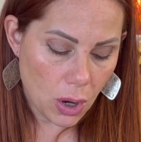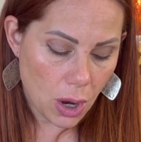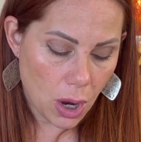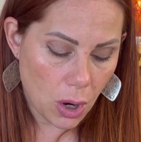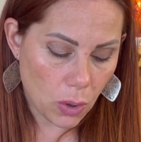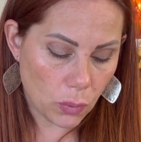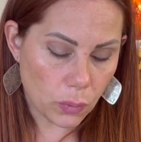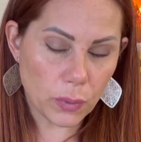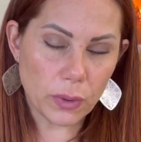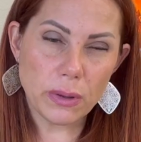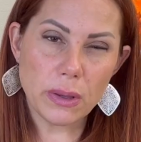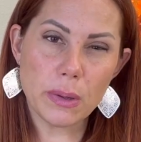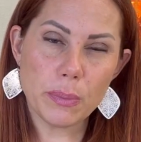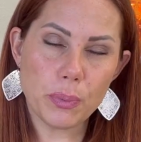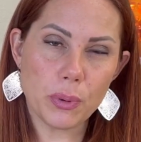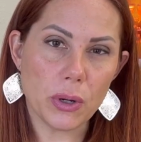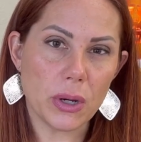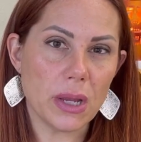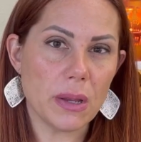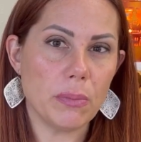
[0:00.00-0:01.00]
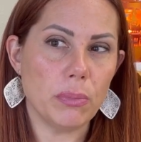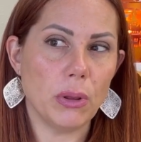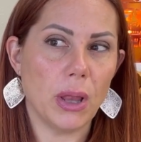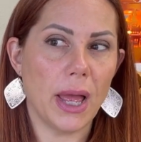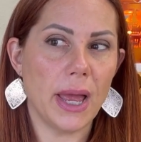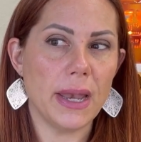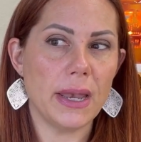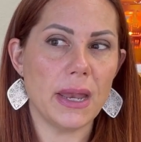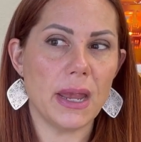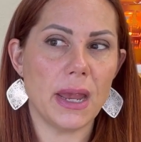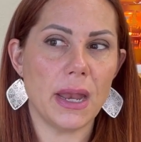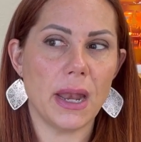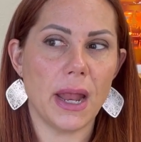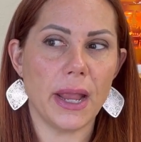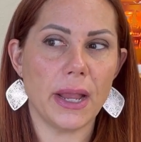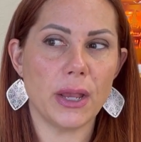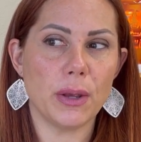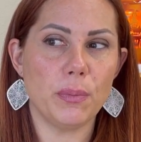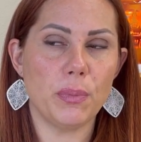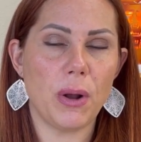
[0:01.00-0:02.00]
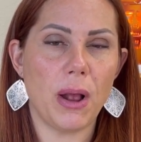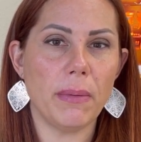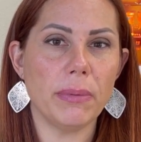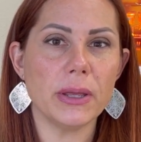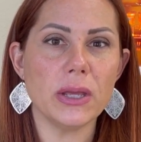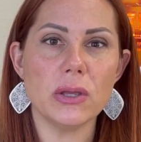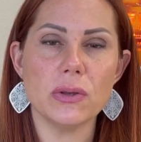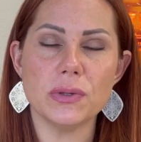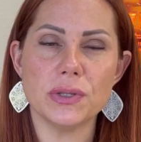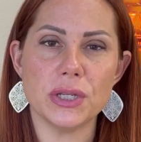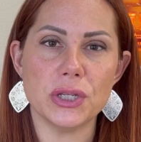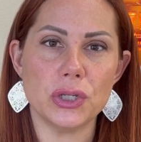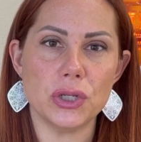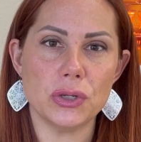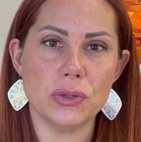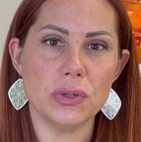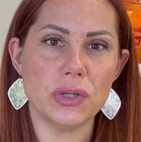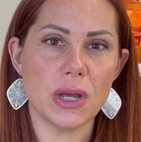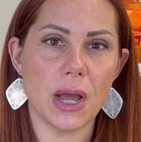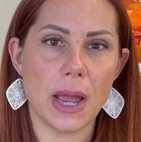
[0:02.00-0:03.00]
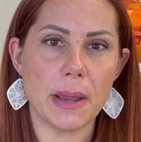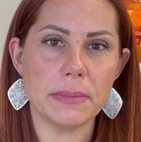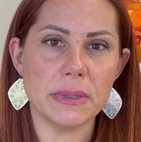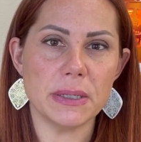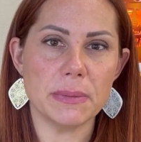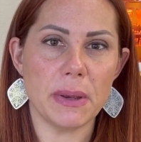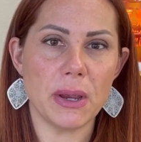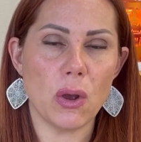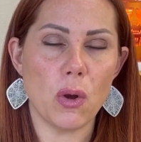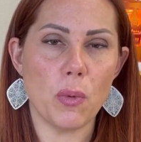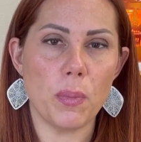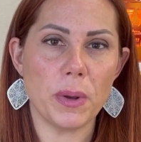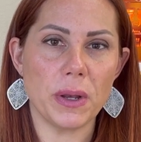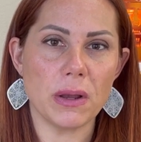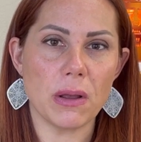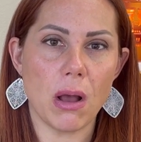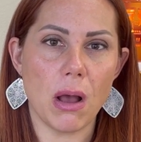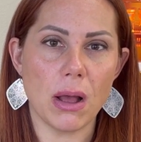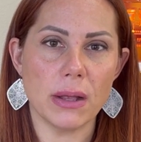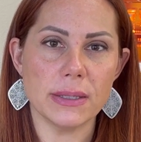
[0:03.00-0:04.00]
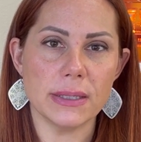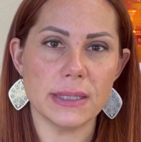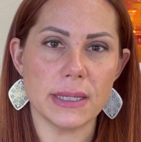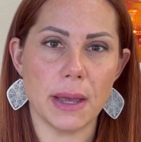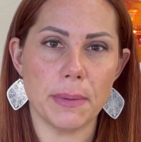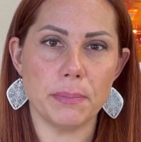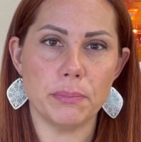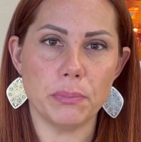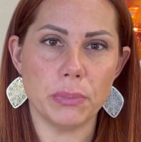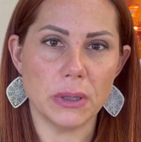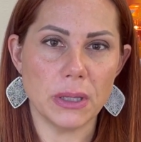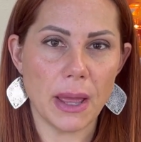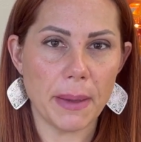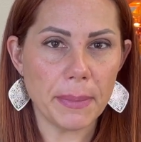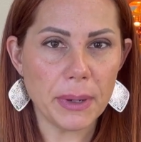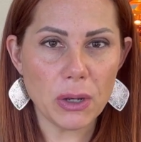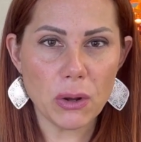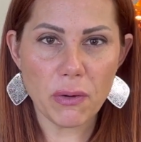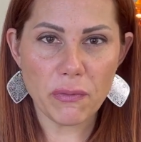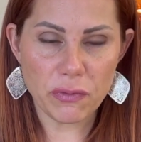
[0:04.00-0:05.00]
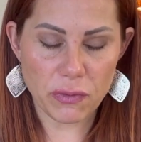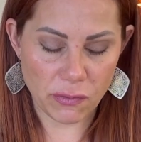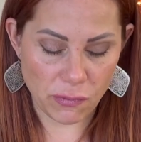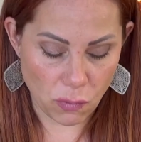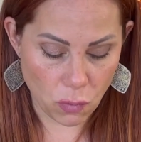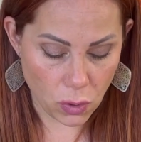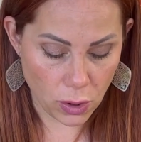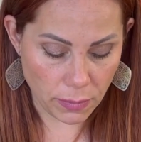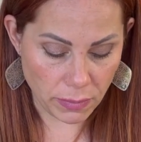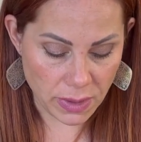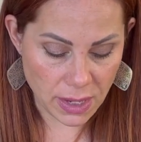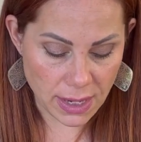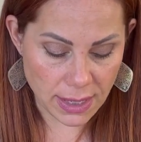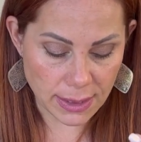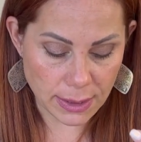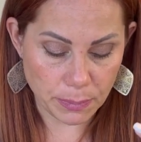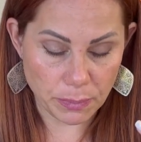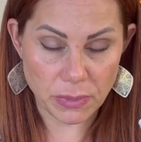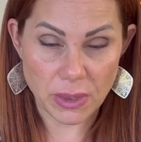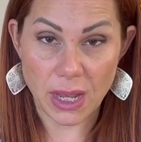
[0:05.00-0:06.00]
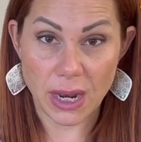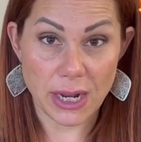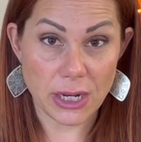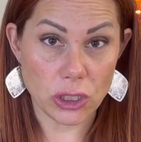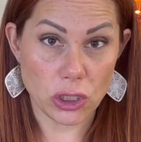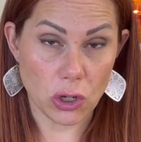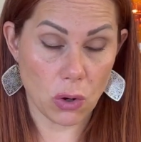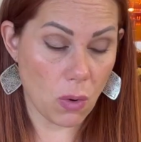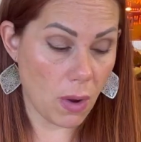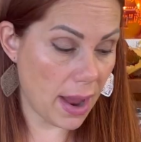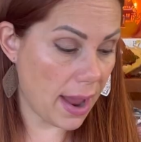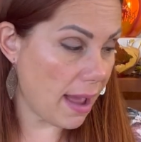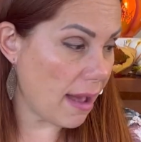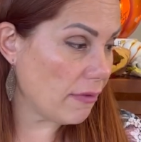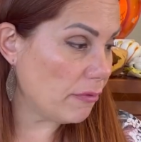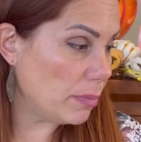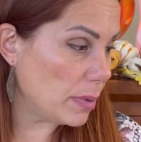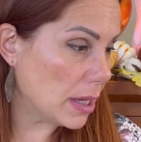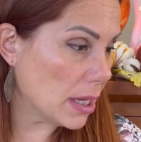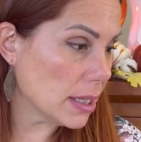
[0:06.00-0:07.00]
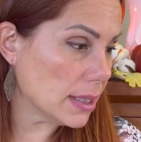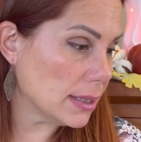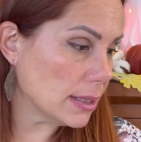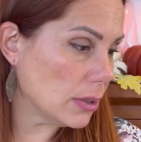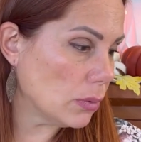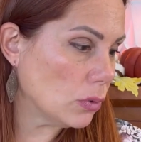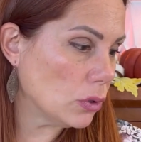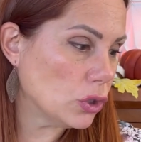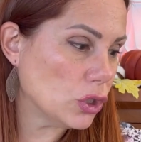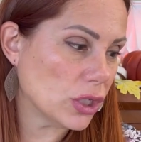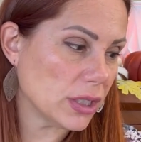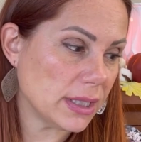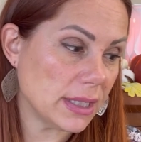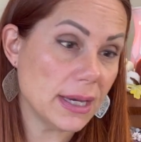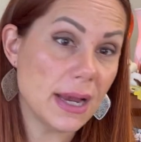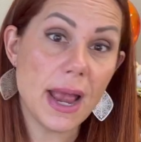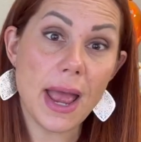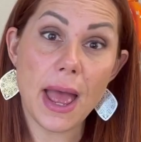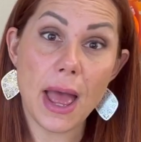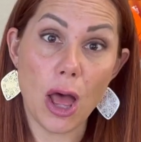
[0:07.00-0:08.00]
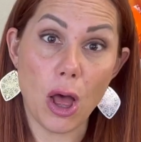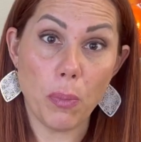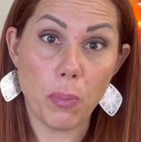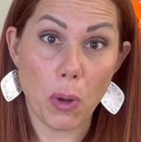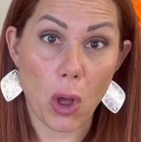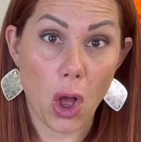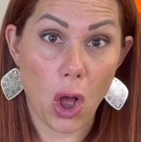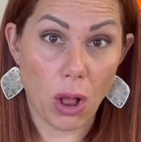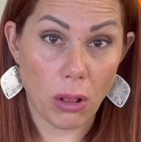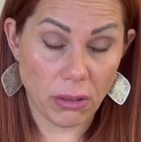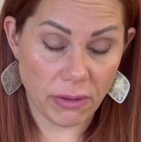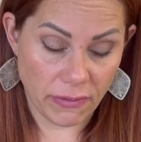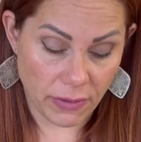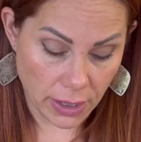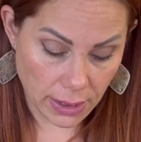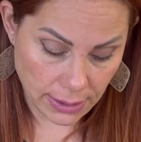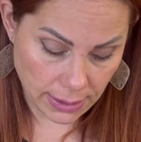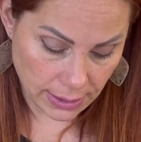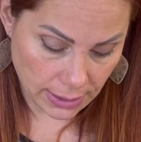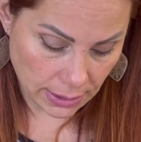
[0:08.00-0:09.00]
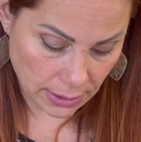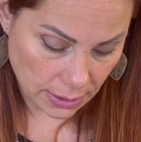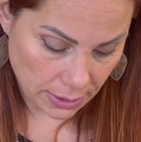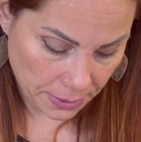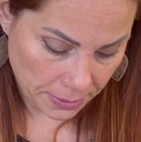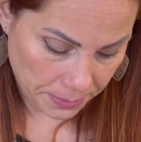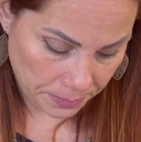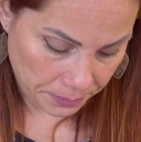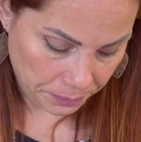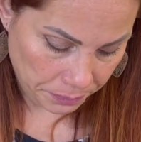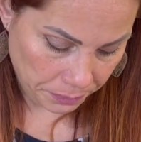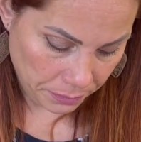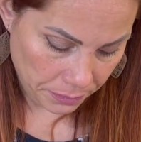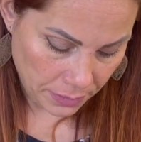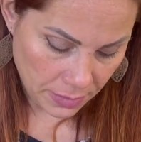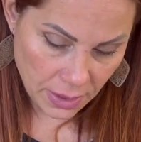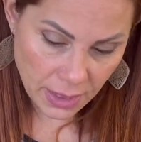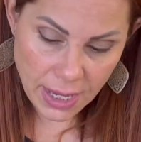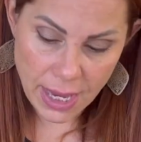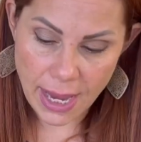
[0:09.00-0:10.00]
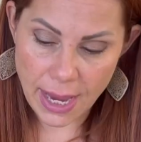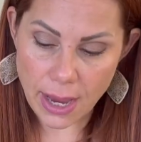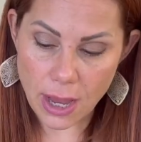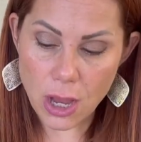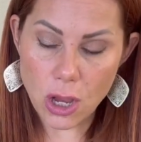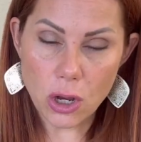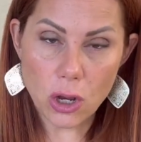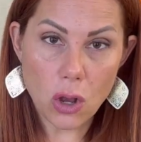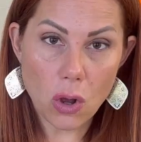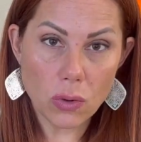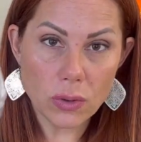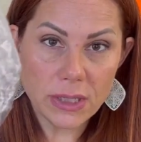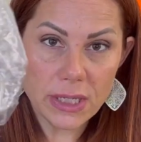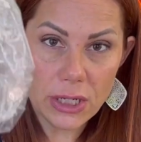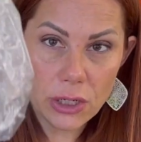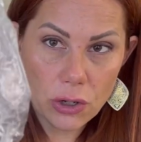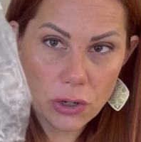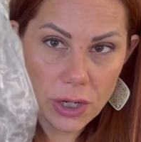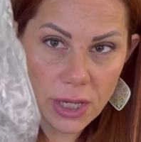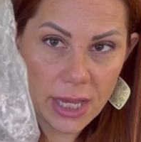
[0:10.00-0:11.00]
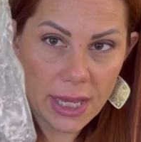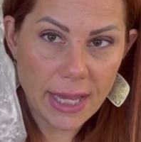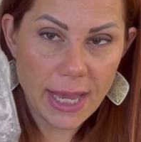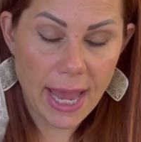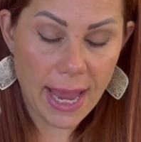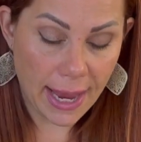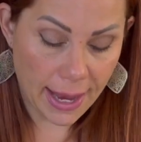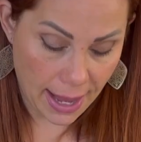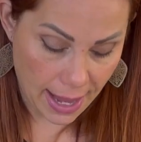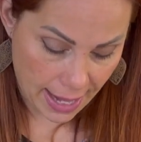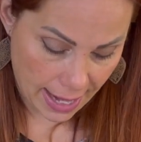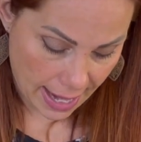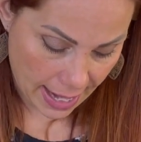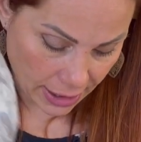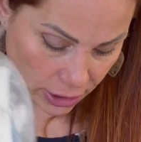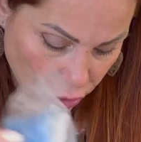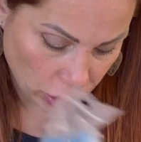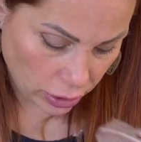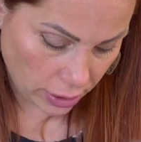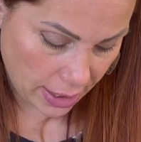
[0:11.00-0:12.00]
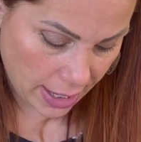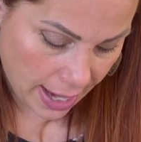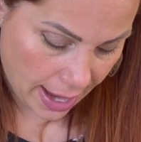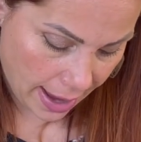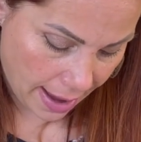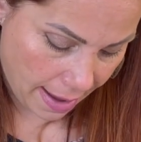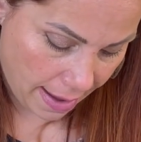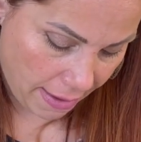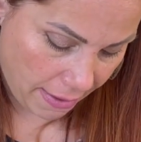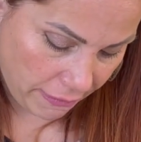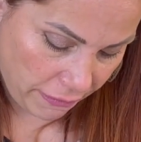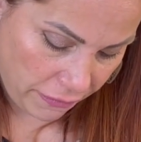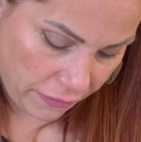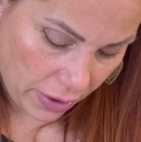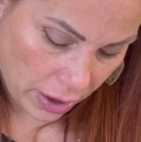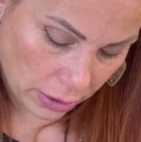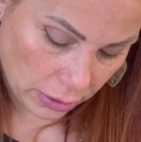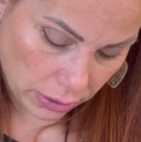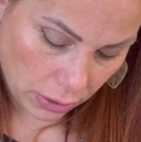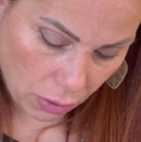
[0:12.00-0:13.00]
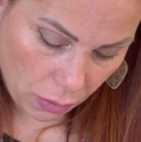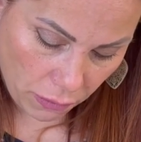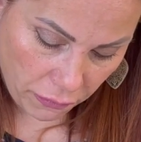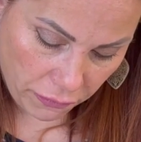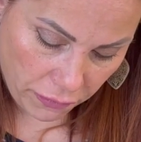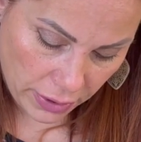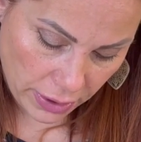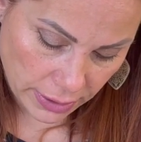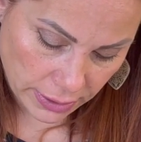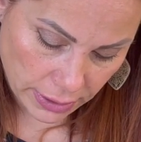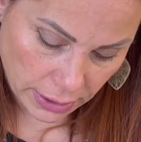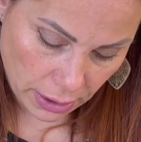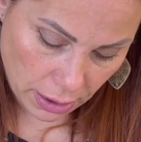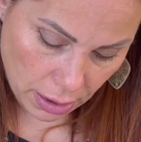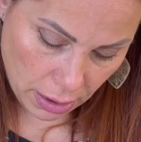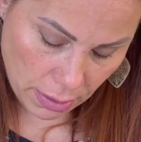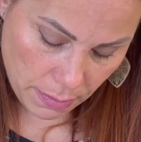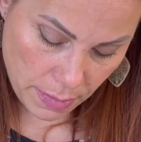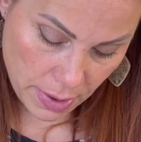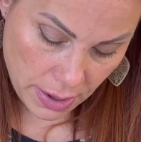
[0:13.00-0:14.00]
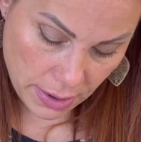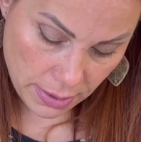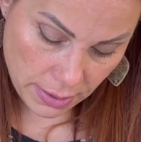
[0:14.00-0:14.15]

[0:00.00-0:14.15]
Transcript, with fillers: a really pretty blend and i could probably use it two times in my open concept let me know if you've worn these that I don't have because it will just help all of us. Okay, cozy cookie cake. I actually have a loaf in a tub.